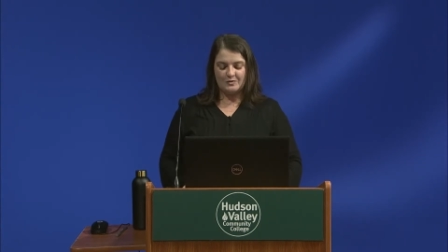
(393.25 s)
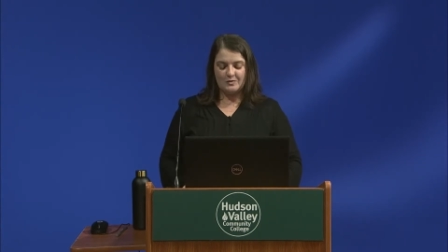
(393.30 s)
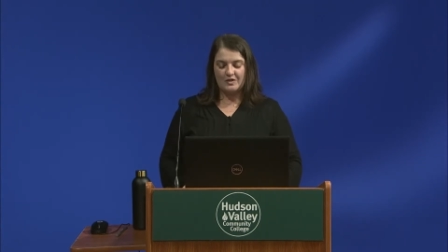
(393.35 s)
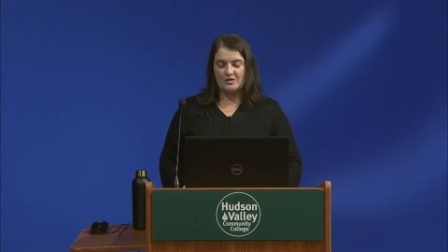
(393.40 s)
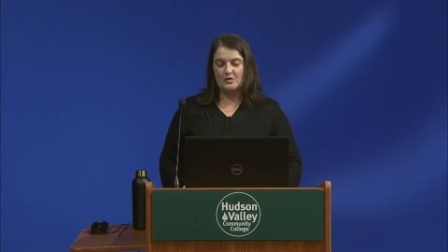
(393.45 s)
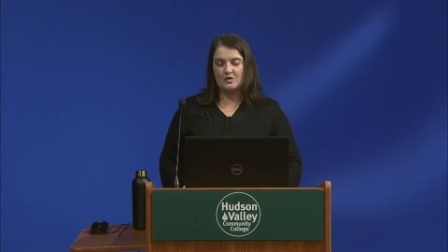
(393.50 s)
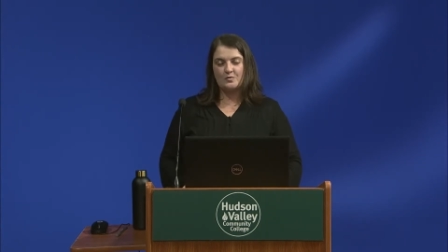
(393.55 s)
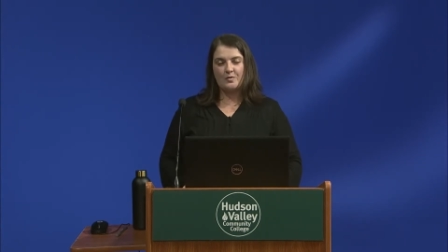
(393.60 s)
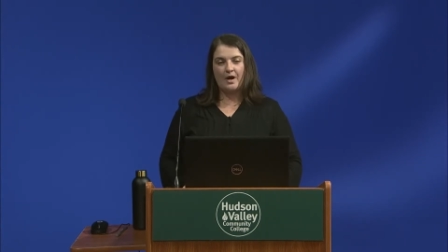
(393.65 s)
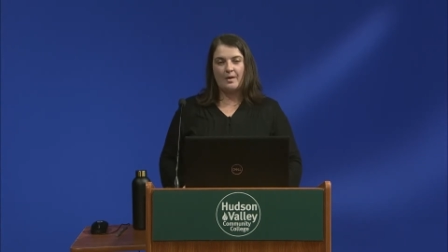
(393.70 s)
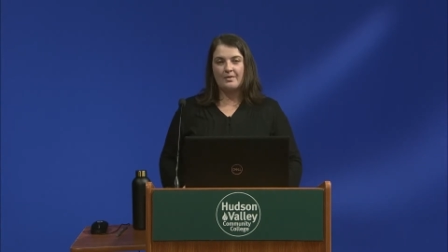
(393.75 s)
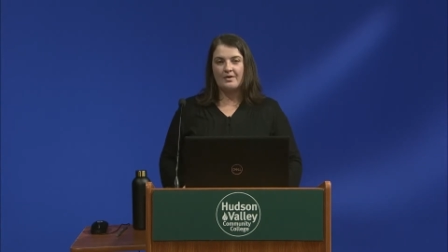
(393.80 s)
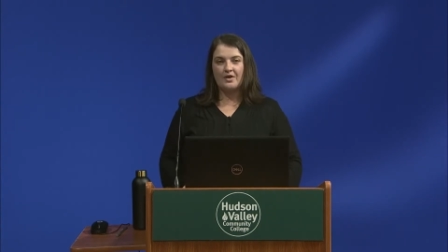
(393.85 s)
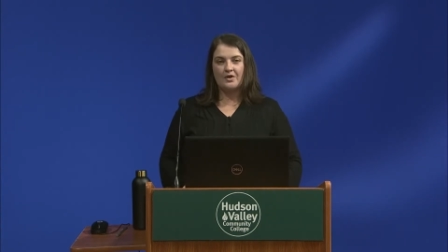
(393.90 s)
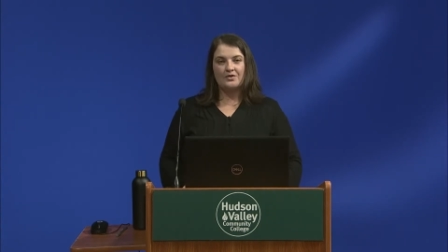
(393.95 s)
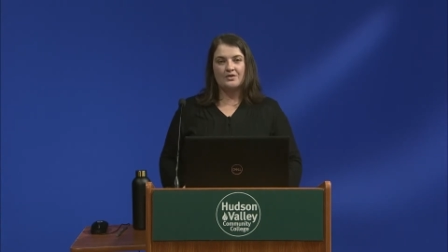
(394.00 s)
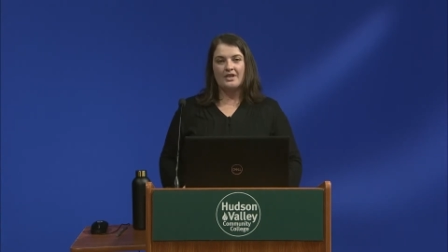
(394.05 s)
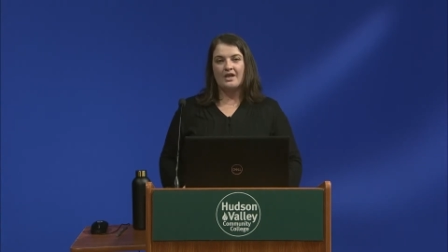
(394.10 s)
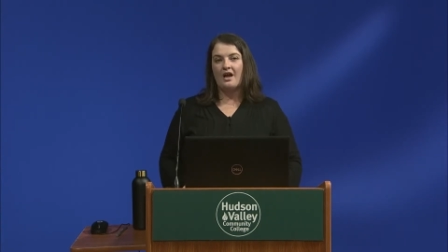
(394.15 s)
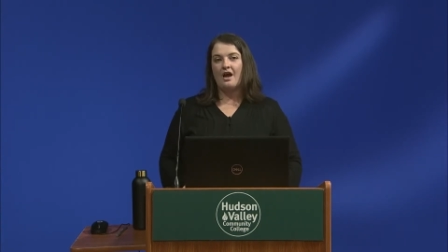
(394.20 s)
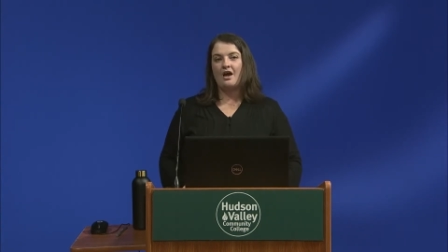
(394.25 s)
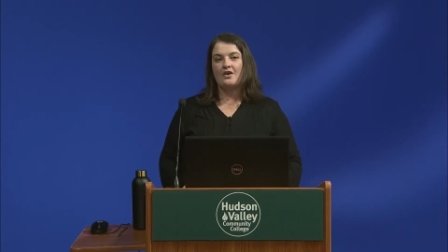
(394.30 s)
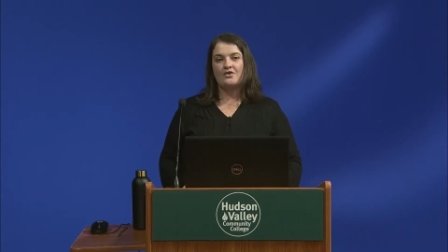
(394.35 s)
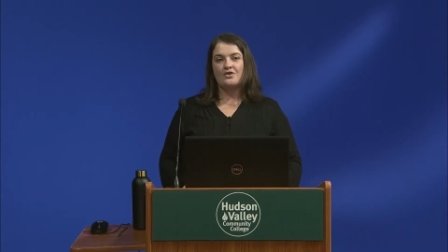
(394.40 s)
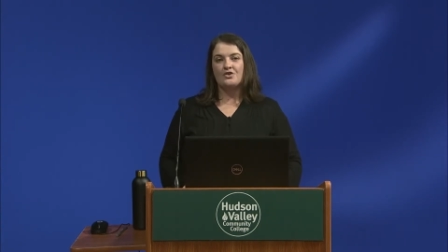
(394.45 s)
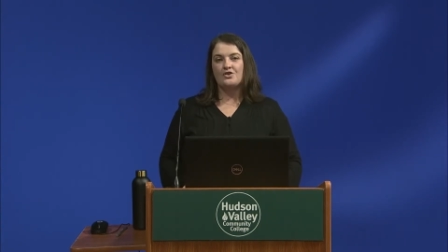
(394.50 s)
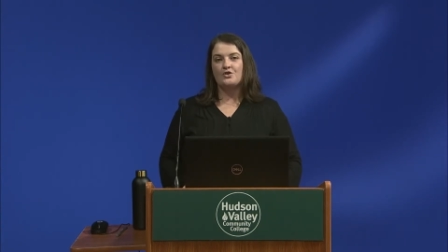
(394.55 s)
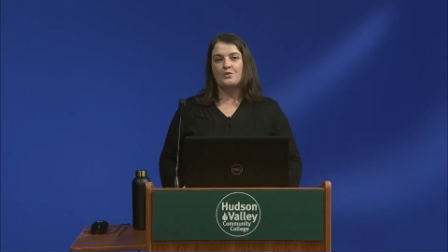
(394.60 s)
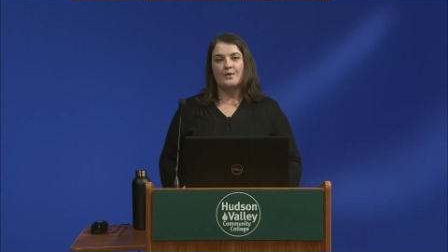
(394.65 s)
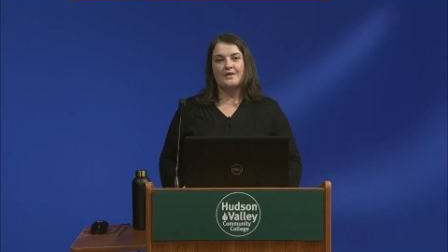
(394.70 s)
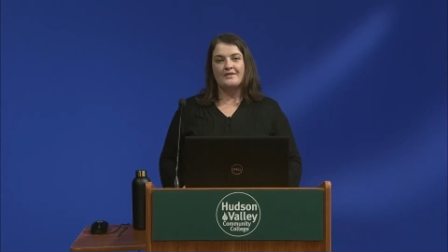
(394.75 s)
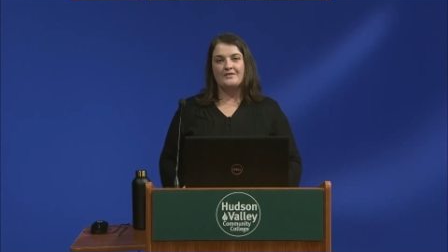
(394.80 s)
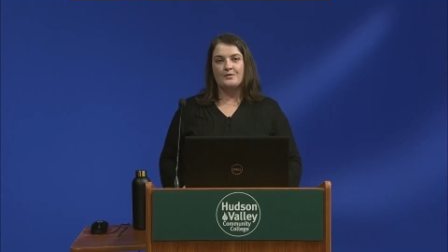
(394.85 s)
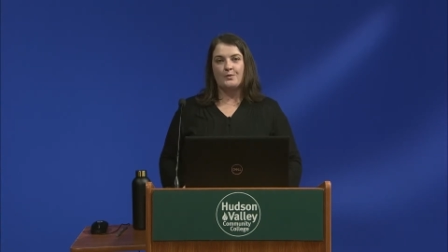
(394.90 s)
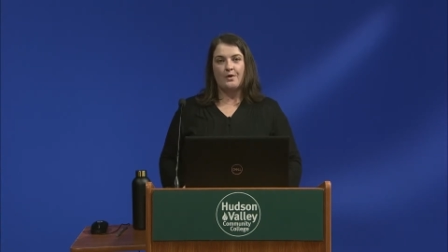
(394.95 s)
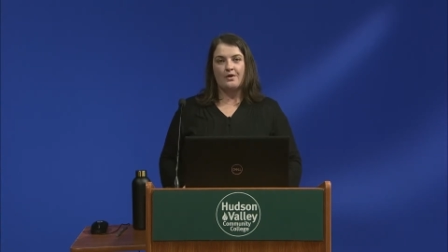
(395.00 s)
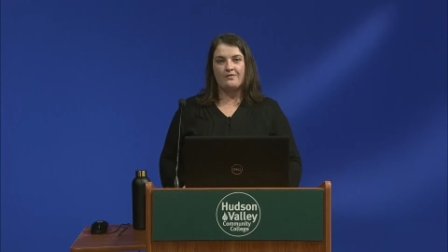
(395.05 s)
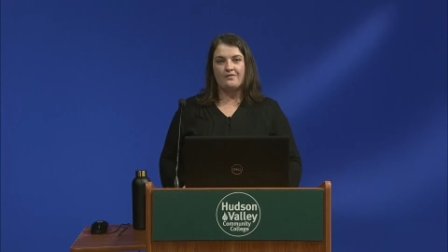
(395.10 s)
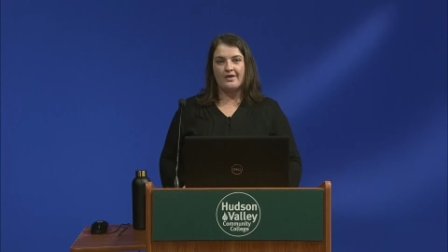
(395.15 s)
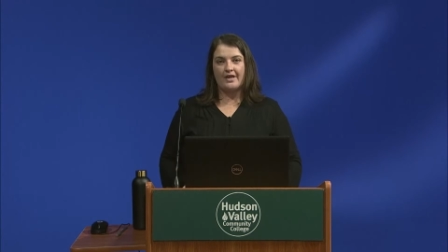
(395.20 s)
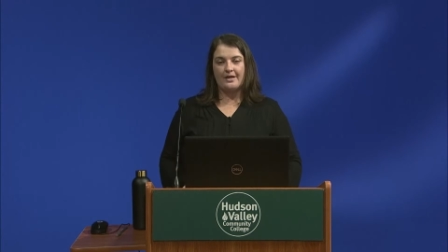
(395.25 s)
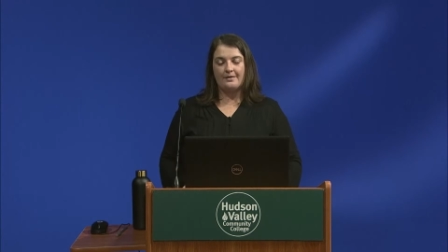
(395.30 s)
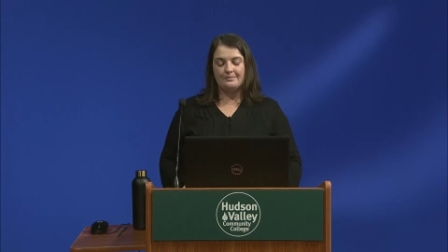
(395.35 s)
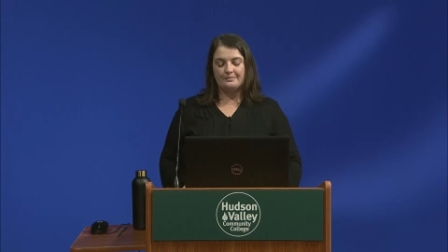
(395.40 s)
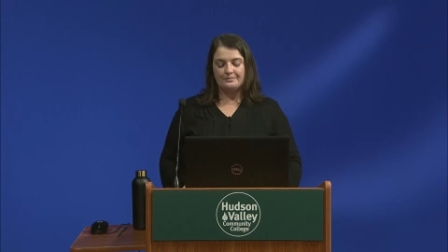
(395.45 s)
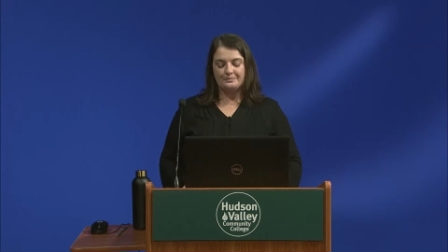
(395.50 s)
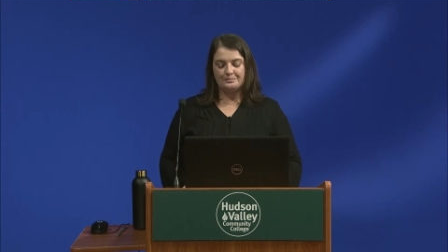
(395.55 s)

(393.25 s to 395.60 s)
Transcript: place was probably only 120 square feet.